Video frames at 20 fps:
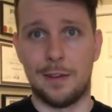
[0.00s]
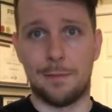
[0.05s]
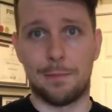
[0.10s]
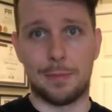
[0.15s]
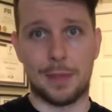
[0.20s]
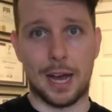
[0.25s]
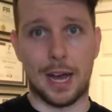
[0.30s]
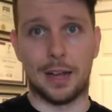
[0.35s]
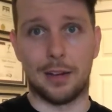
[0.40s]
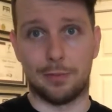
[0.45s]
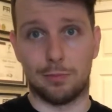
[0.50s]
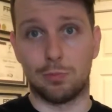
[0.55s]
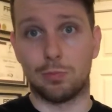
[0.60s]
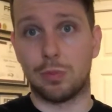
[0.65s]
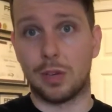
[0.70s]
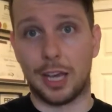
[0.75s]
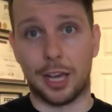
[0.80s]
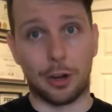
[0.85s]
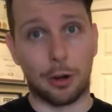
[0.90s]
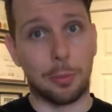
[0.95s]
that
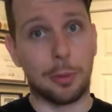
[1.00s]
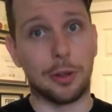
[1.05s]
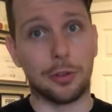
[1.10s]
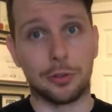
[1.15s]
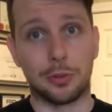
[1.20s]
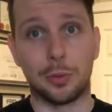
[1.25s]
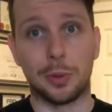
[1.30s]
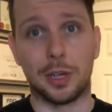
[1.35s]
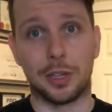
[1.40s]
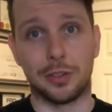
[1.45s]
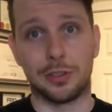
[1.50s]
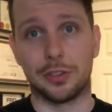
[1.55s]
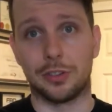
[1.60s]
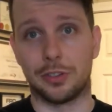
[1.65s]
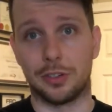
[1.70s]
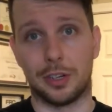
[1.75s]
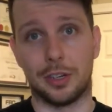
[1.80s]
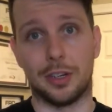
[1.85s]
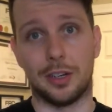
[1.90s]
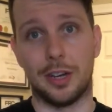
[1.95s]
kettlebell swings is
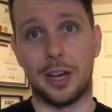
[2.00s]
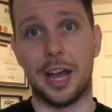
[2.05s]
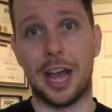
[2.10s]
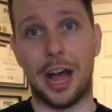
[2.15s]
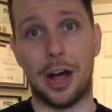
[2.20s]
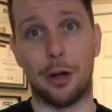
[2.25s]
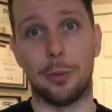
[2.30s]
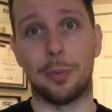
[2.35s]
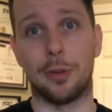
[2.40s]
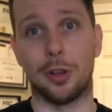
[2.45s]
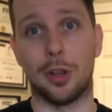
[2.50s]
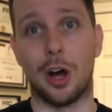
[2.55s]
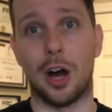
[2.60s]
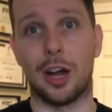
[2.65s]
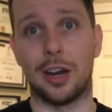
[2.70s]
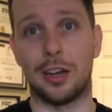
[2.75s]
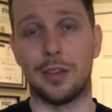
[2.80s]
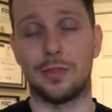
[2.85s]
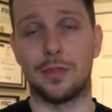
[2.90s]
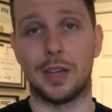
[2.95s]
gonna help a
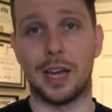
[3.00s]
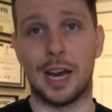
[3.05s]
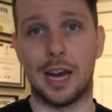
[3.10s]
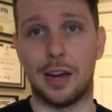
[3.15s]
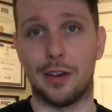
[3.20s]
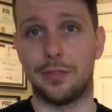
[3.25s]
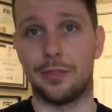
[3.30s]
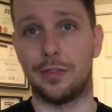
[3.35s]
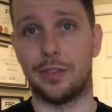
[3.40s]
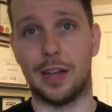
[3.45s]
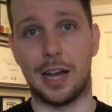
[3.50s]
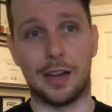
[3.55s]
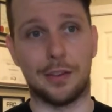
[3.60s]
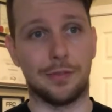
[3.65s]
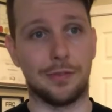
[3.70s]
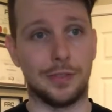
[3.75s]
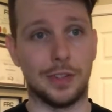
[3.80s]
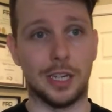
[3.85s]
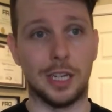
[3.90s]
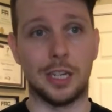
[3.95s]
lot if you have flat
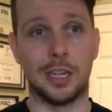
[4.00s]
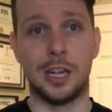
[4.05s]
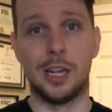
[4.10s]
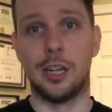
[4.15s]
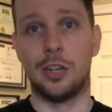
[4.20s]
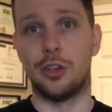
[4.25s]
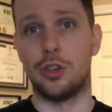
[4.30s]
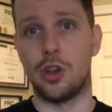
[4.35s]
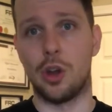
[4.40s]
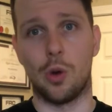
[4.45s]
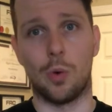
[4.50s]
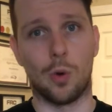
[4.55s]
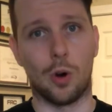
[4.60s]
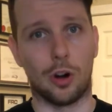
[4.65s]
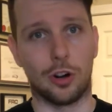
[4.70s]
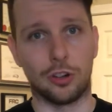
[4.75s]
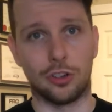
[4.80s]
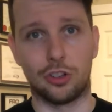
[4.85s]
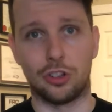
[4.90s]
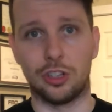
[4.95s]
feet, no
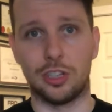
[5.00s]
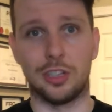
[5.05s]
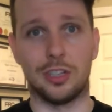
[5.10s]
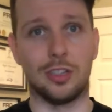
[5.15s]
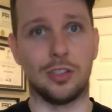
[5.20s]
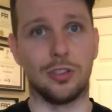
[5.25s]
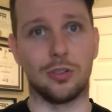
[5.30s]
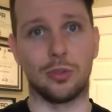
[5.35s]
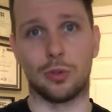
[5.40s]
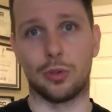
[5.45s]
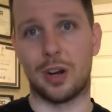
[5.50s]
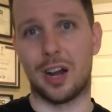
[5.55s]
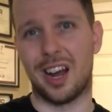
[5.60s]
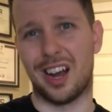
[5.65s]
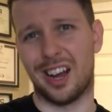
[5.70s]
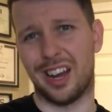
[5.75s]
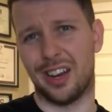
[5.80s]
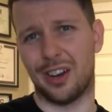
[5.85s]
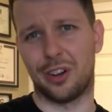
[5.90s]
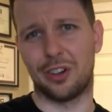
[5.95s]
arches or
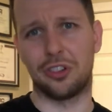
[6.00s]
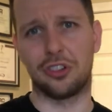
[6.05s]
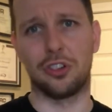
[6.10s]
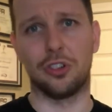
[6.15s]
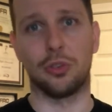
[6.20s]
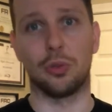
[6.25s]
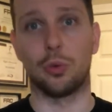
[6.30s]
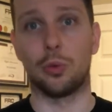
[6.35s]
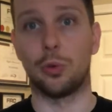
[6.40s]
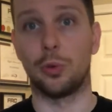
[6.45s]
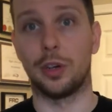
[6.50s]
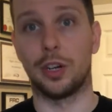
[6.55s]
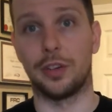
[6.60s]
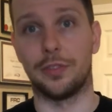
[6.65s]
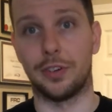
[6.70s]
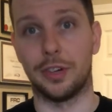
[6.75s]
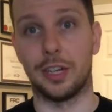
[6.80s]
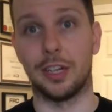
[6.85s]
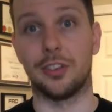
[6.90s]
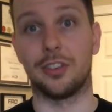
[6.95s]
high arches or
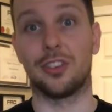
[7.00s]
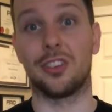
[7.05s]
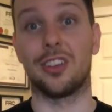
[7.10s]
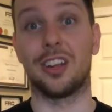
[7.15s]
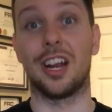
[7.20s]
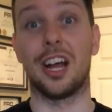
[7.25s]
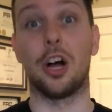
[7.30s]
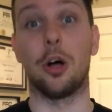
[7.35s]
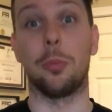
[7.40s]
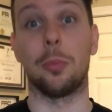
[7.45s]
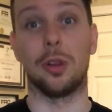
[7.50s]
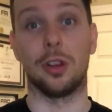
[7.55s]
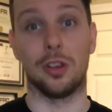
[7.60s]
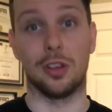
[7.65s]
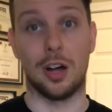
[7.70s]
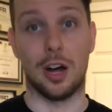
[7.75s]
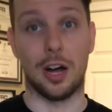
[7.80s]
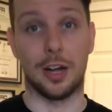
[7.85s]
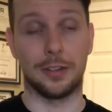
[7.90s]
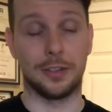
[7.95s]
whatever it is. It's gonna help a
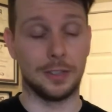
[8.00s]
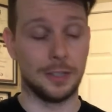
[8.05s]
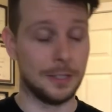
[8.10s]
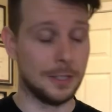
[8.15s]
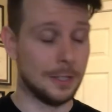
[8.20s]
lot.